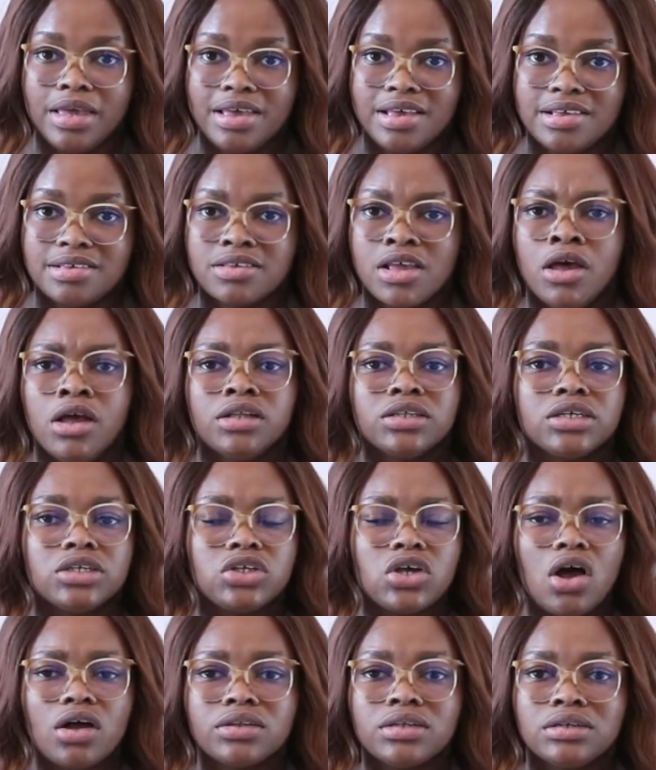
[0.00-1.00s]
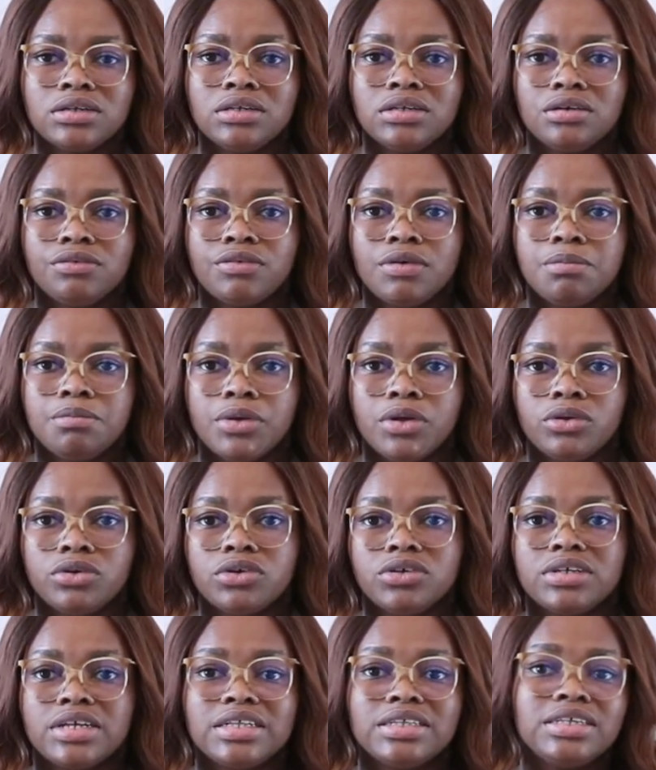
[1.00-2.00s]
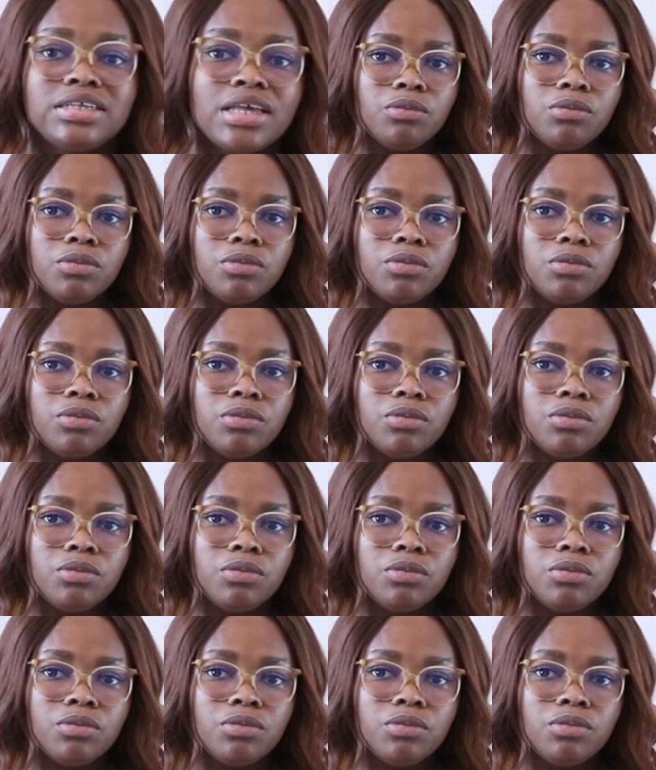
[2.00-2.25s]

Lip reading: is to talk to the different builders and